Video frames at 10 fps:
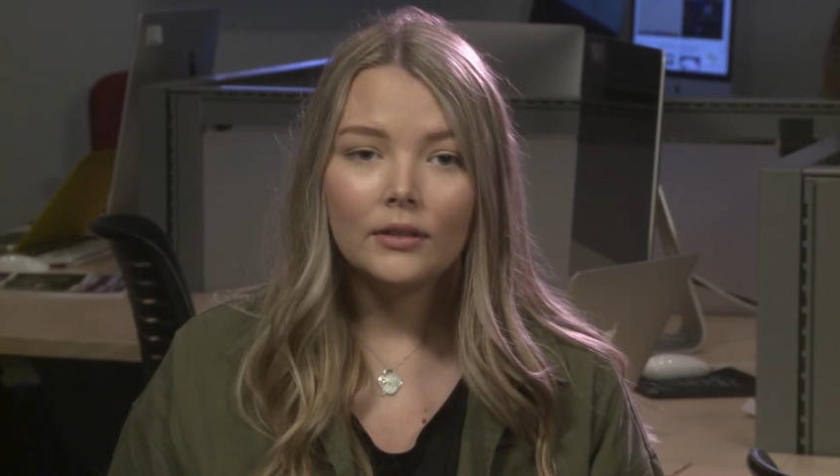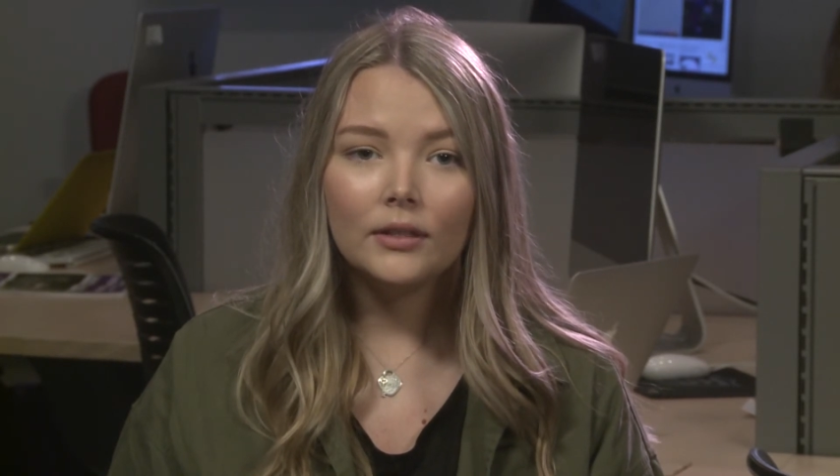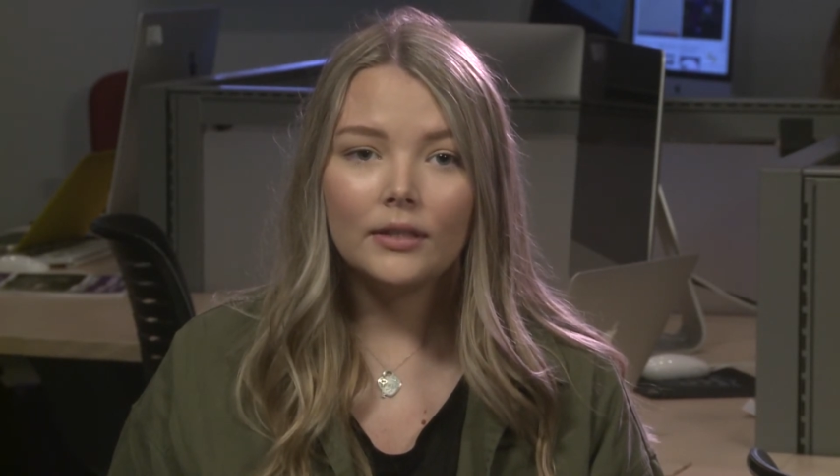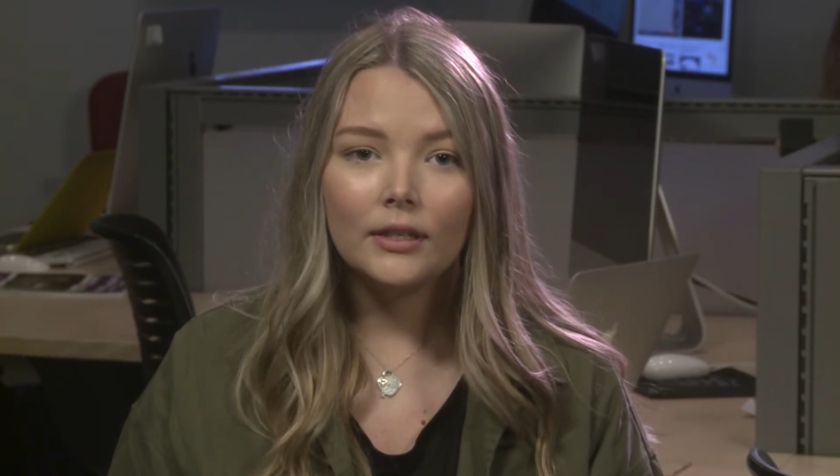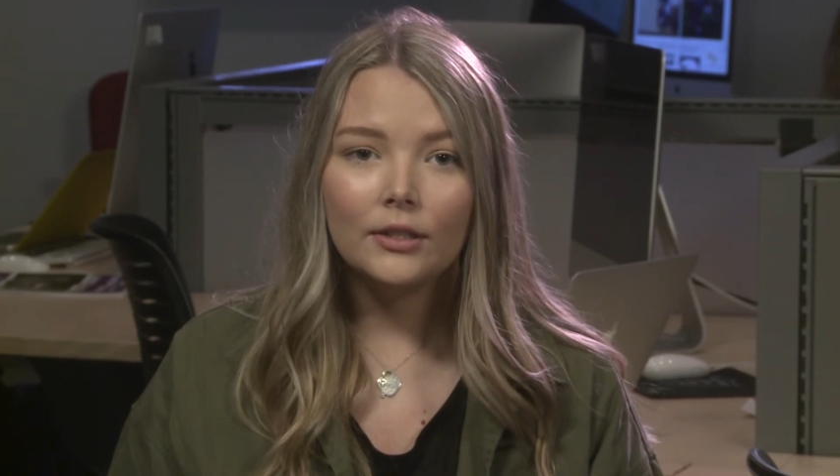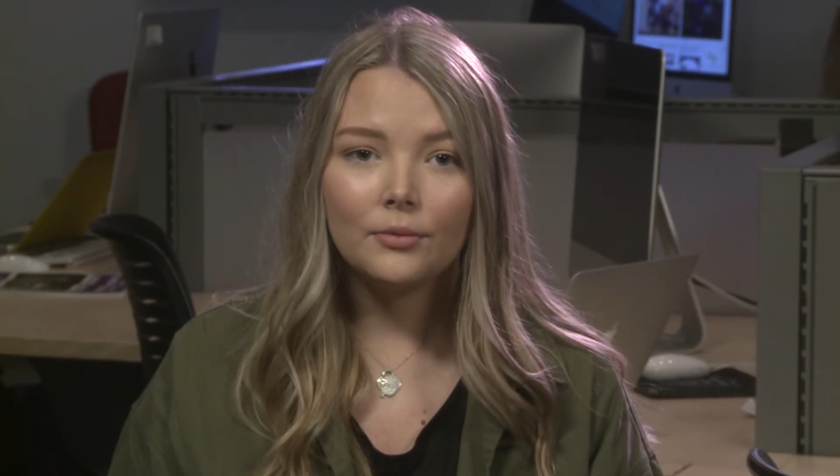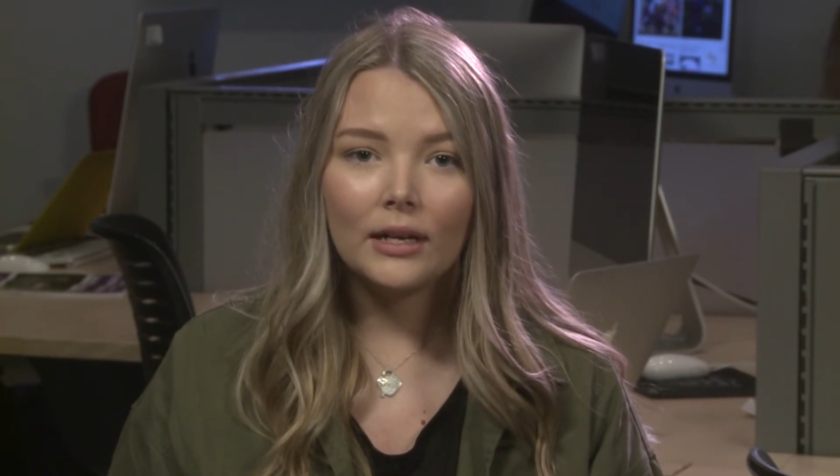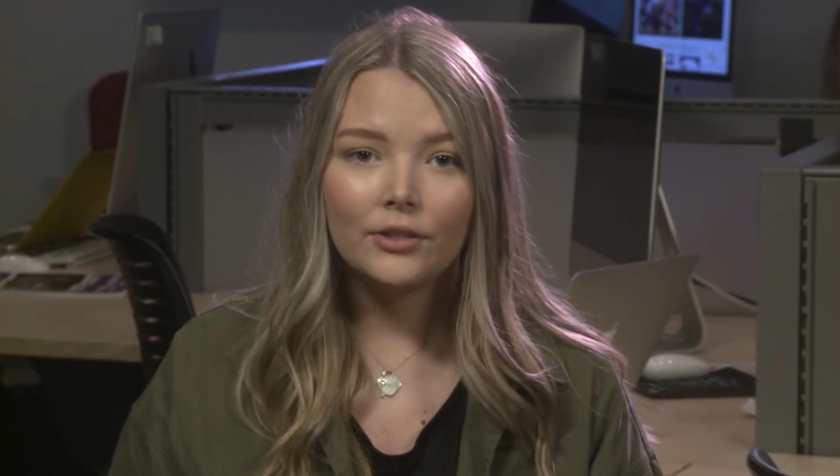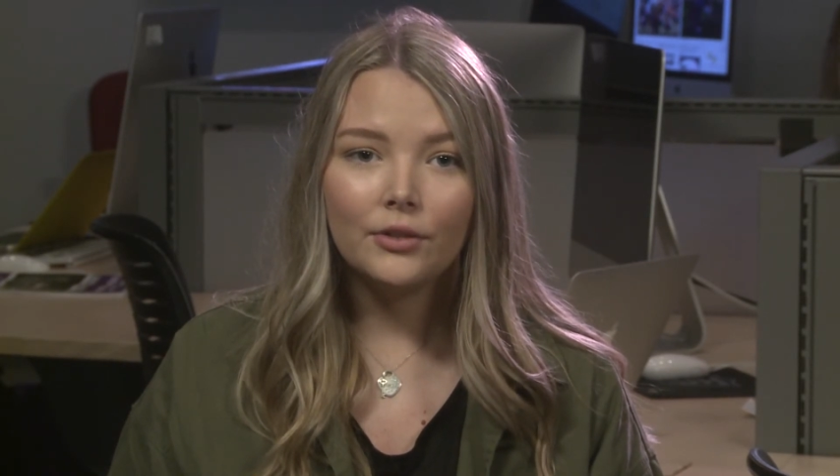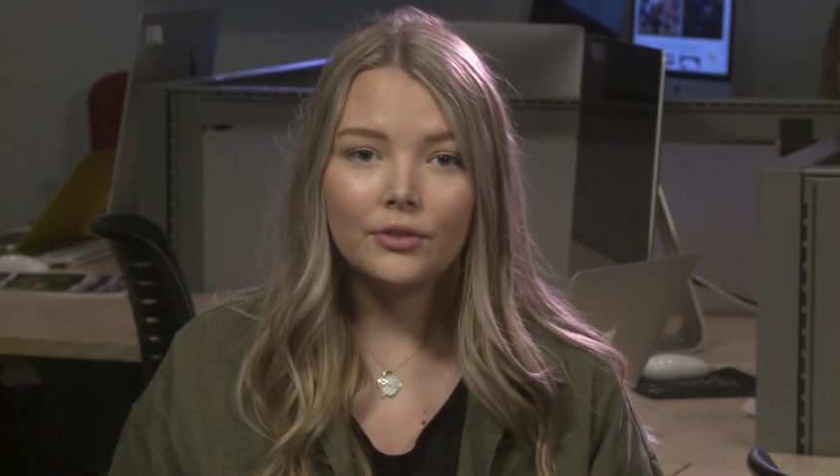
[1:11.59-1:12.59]
The city's
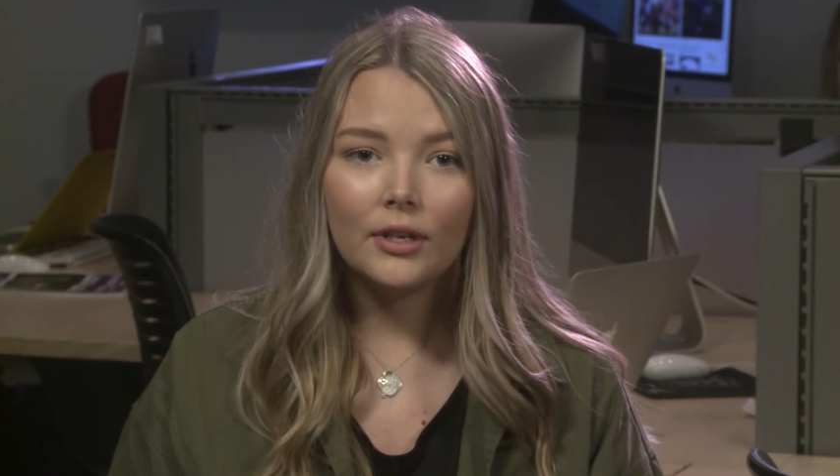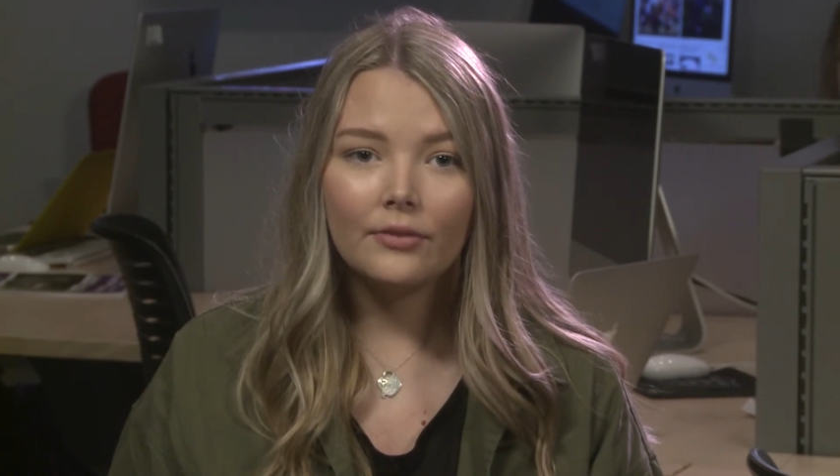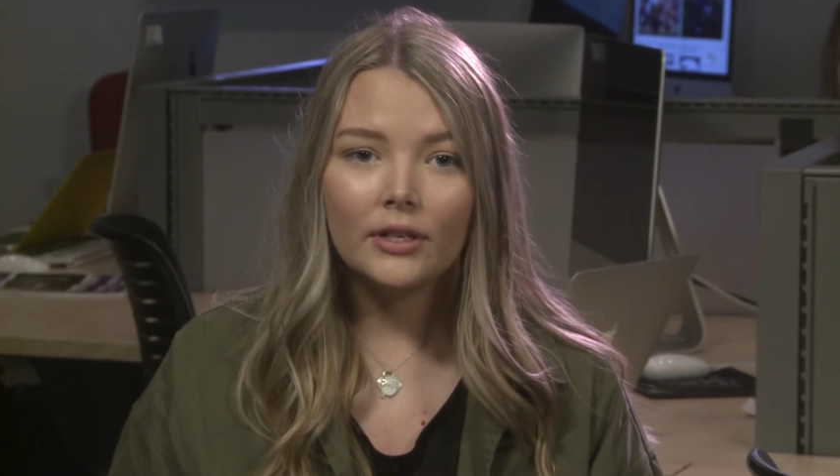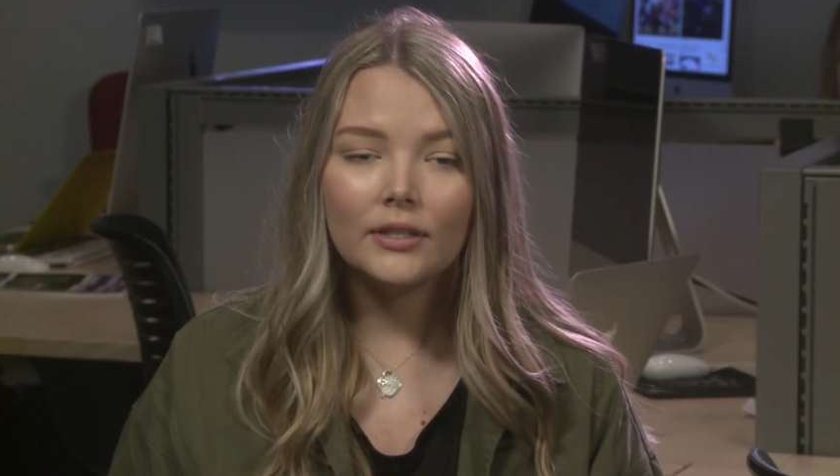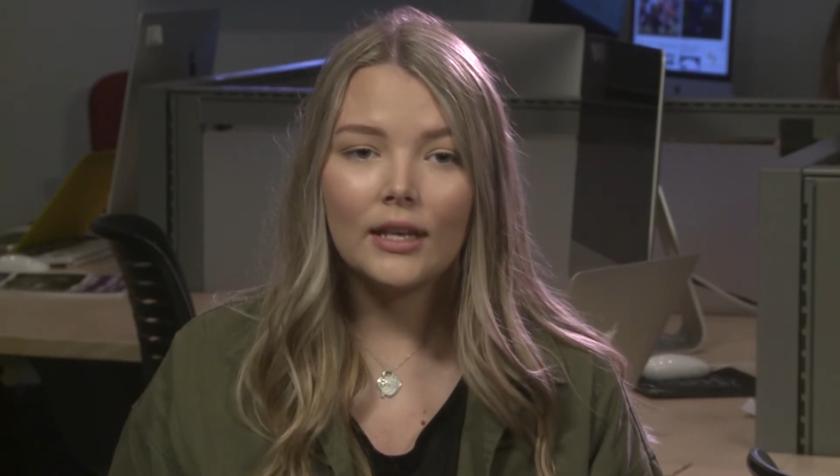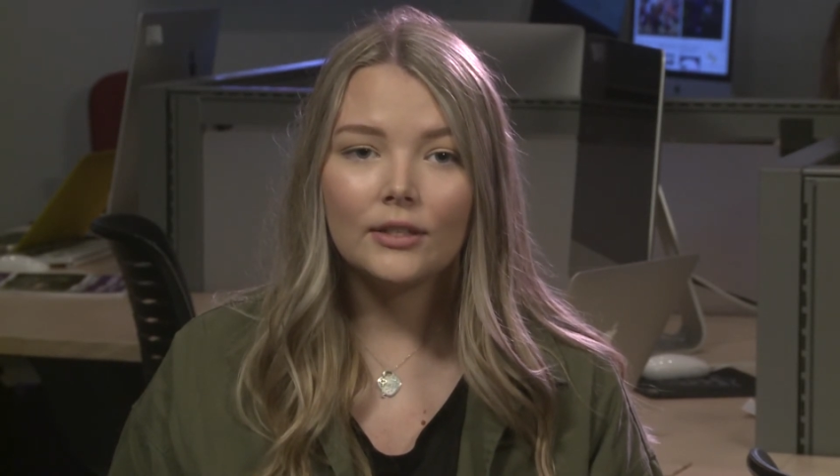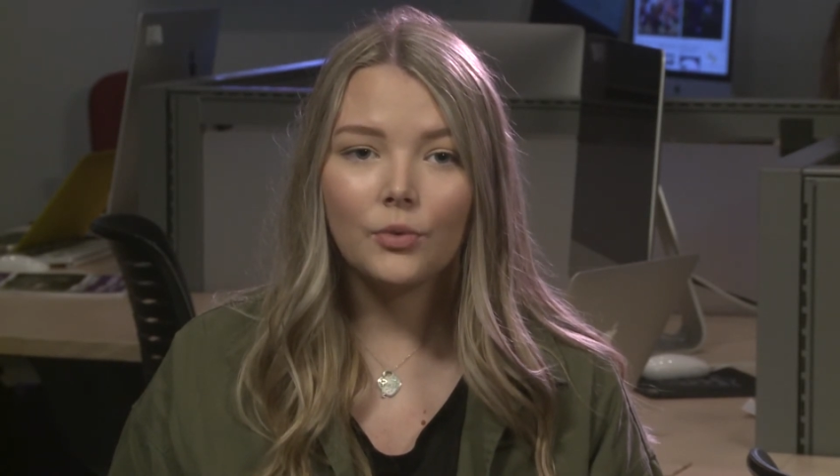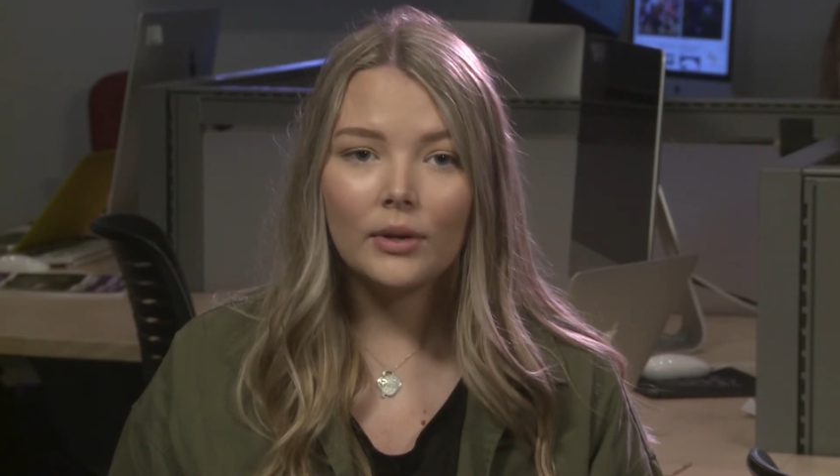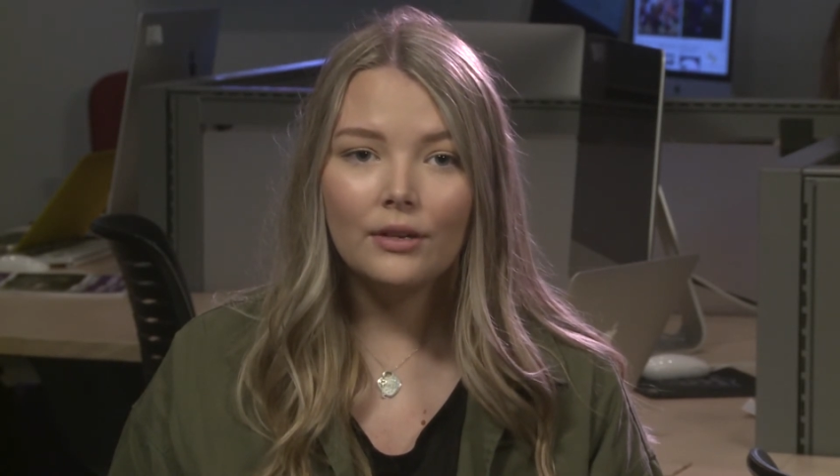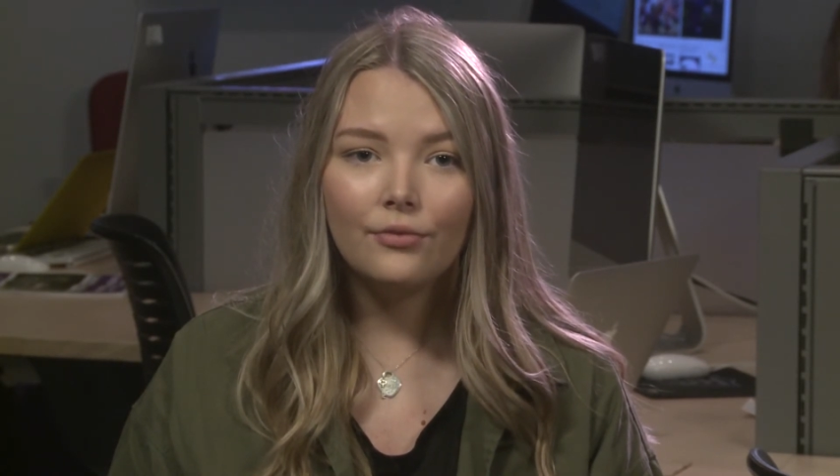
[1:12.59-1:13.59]
rescue service said
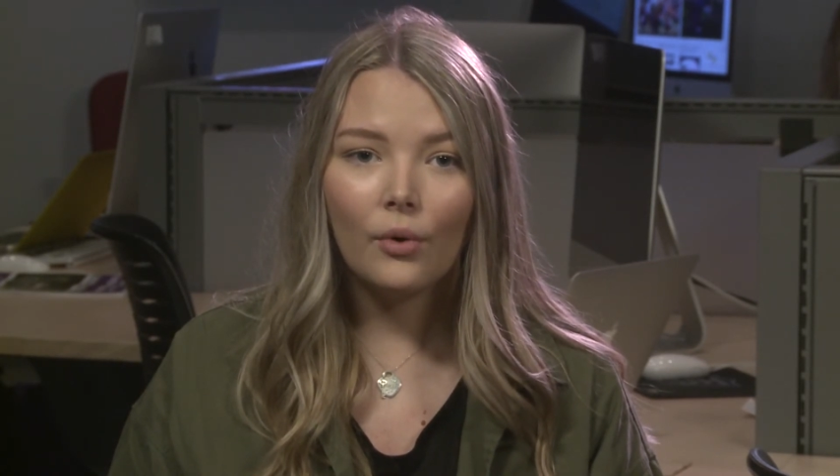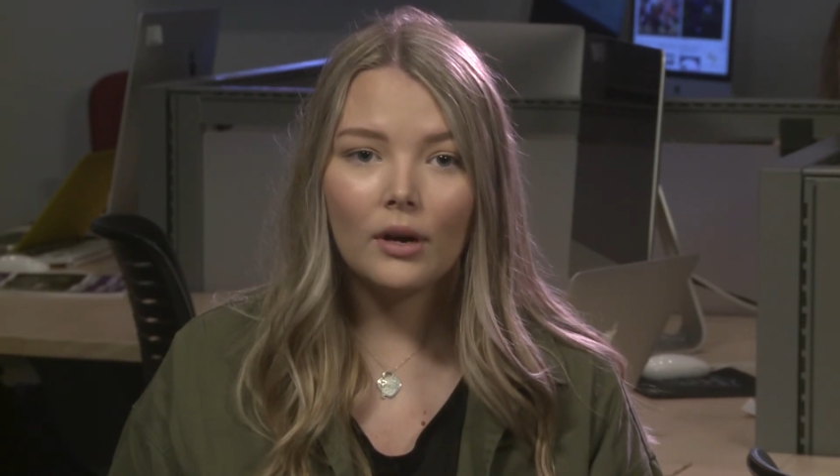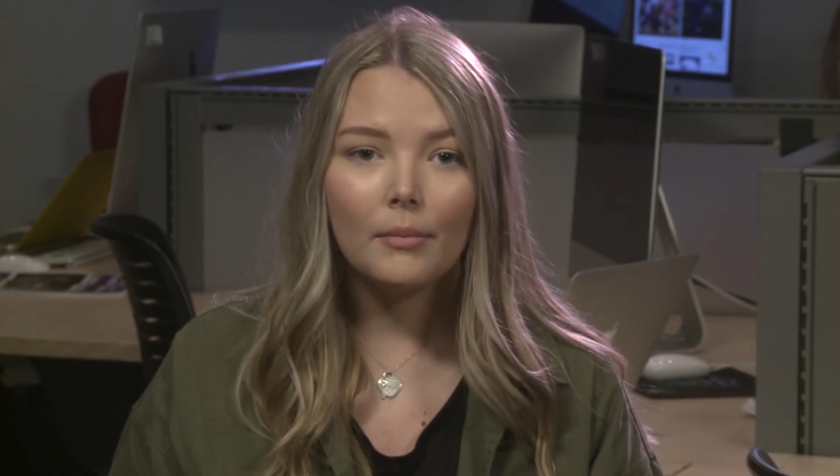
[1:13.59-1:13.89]
24